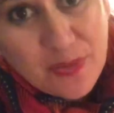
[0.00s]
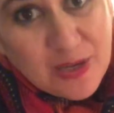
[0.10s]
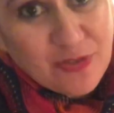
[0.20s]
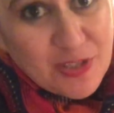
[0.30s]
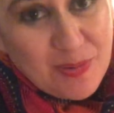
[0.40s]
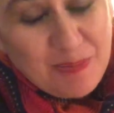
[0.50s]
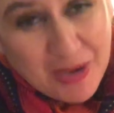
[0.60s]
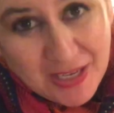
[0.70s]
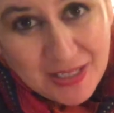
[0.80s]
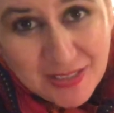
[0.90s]
went off to my
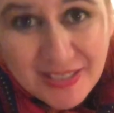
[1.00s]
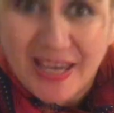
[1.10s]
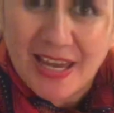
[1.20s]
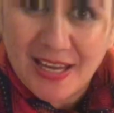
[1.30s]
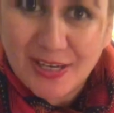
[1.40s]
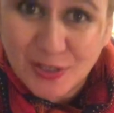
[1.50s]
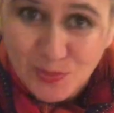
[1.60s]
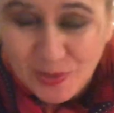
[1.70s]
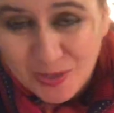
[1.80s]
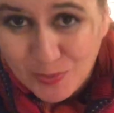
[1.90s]
mahi today, and I
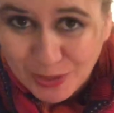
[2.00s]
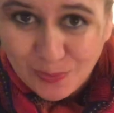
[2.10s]
was work.